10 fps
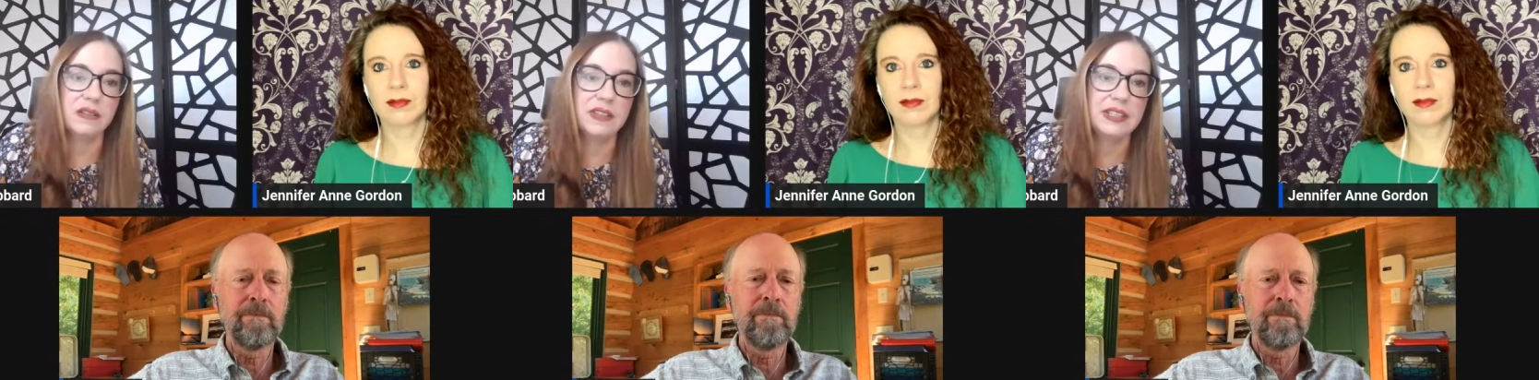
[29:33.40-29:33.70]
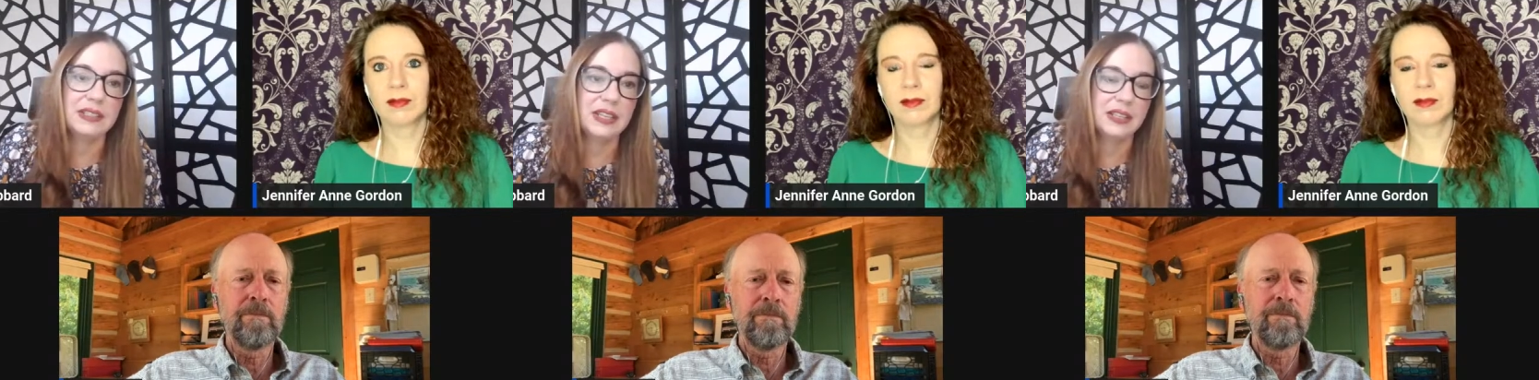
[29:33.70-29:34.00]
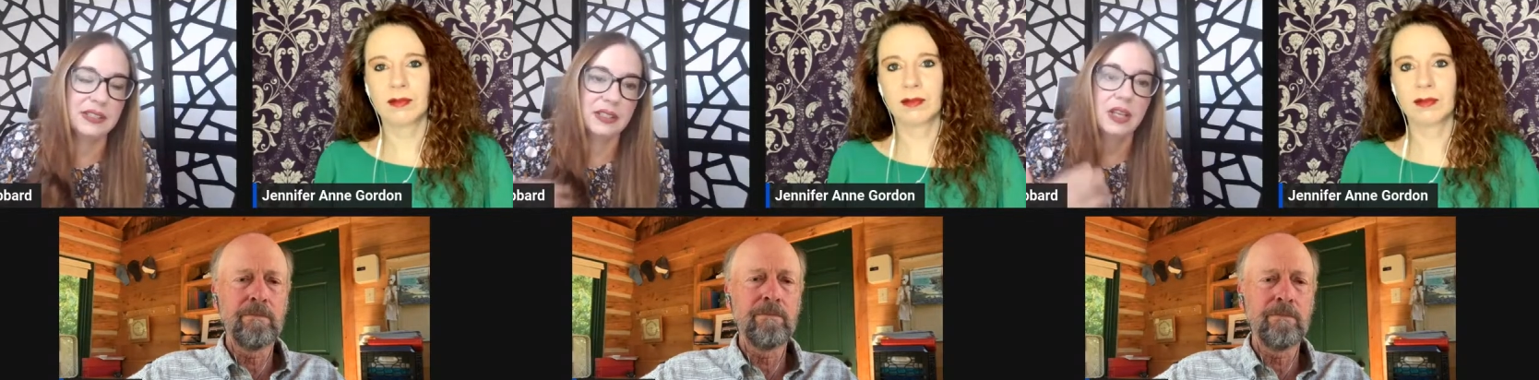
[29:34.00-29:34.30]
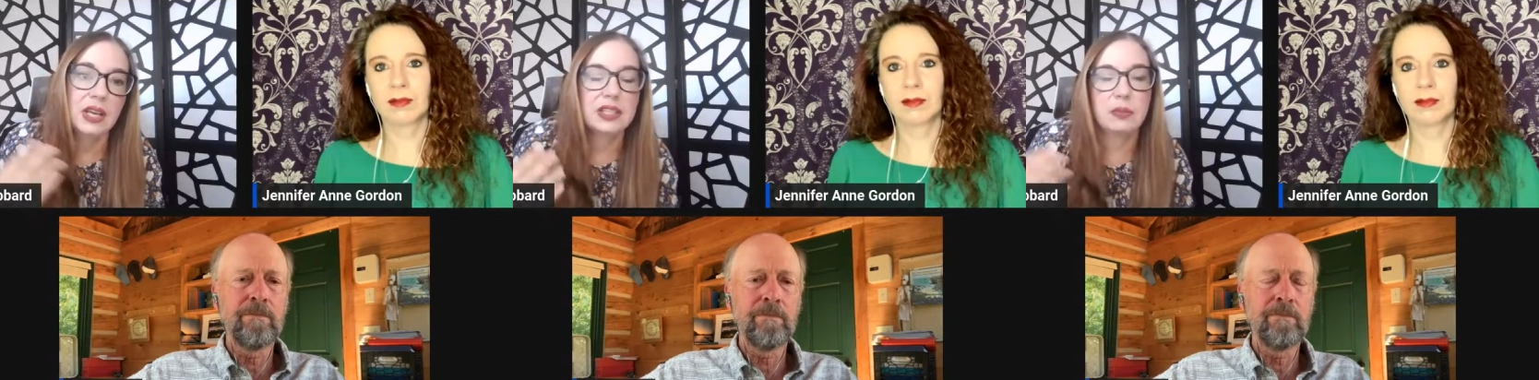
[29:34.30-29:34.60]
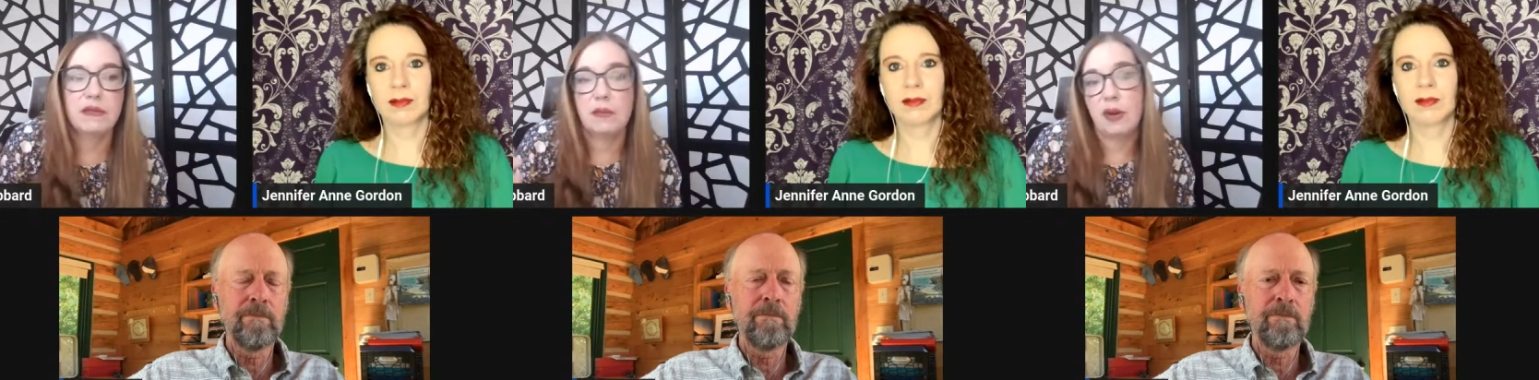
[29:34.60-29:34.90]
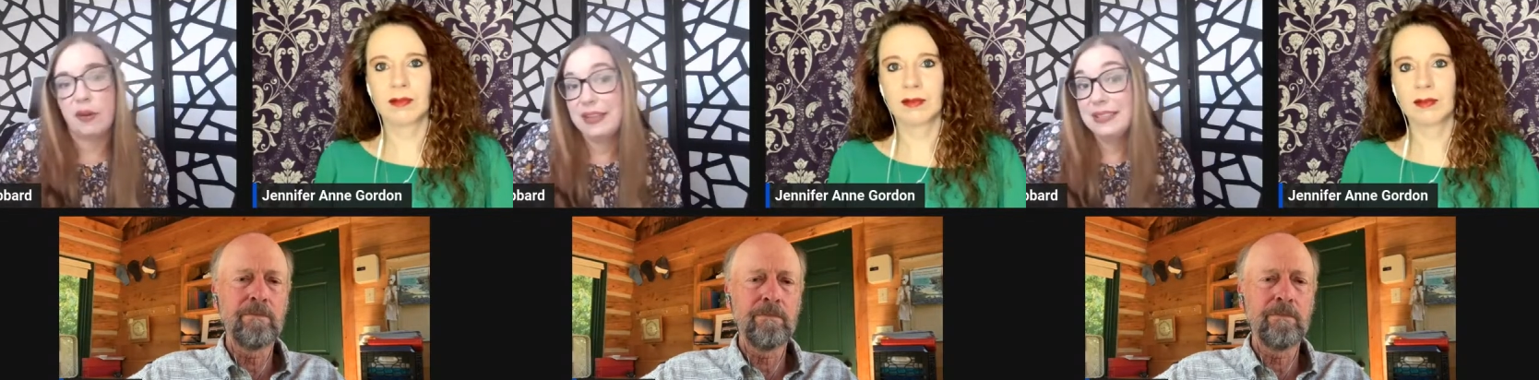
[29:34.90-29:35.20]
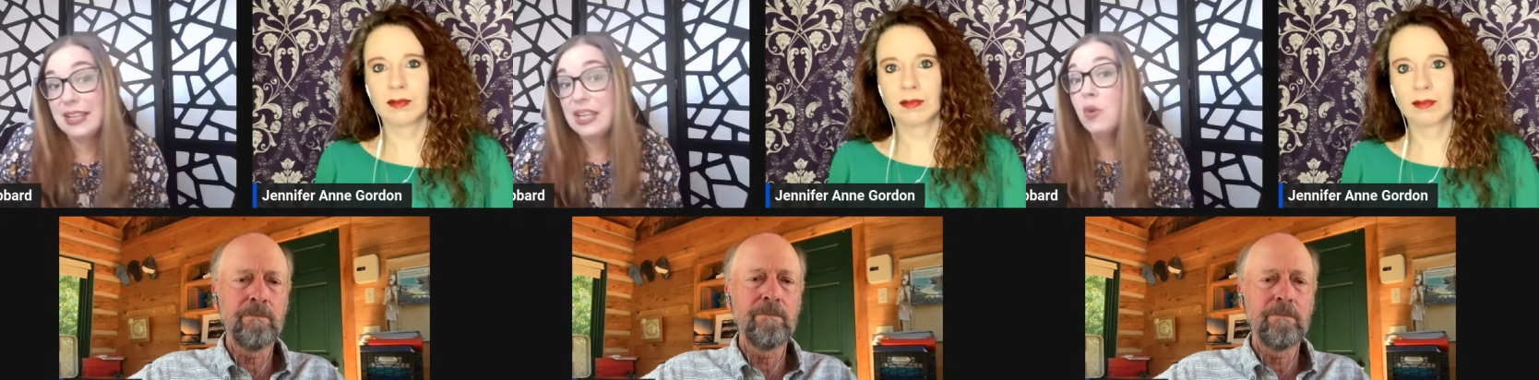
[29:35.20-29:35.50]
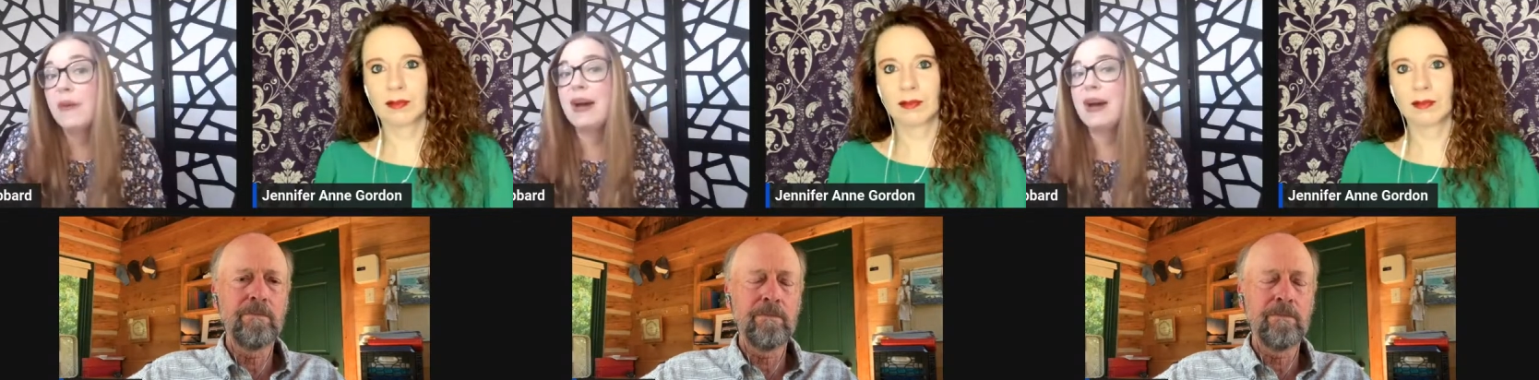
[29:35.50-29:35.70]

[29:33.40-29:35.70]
Speaker 1: of these things. And some of them are things they knew about,